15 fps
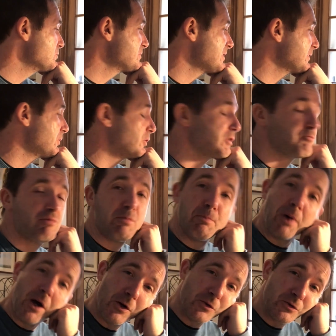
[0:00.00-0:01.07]
Also got a
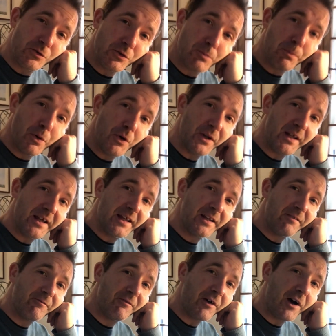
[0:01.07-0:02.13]
proposal to put in
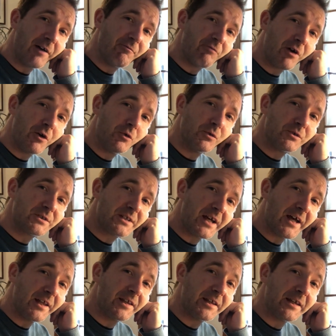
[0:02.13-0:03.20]
that I wrote
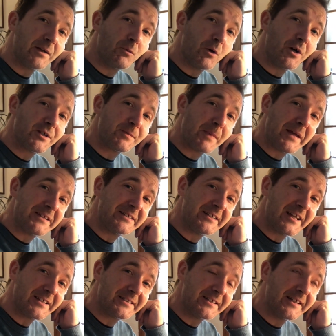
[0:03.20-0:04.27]
at the workspace
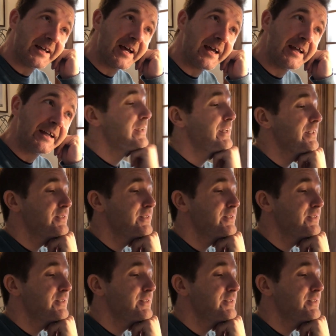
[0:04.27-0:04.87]
yesterday.